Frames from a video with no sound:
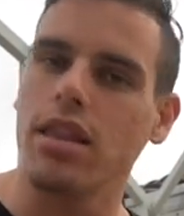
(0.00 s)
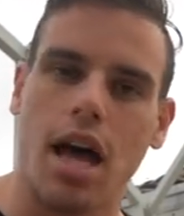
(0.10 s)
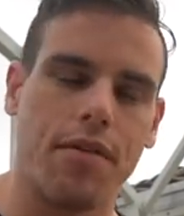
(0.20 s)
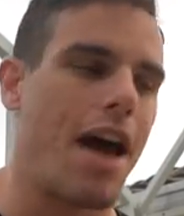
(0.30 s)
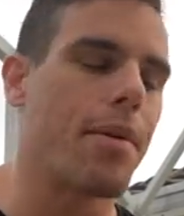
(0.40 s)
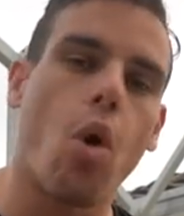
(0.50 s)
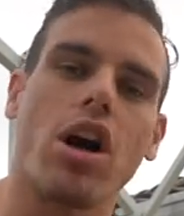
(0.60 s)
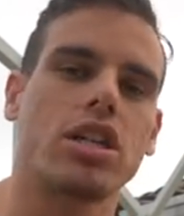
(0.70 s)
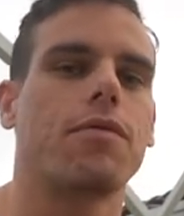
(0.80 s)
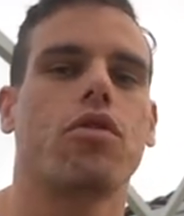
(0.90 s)
I love it. I've been
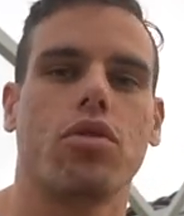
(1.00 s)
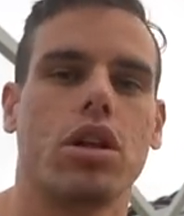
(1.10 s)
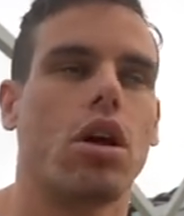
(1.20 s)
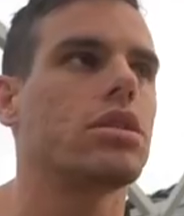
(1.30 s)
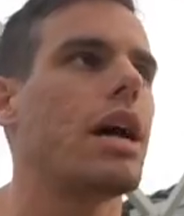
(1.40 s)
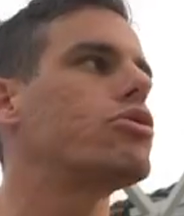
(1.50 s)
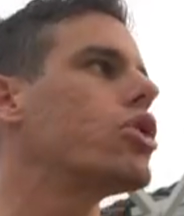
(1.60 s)
watching him for a really long time.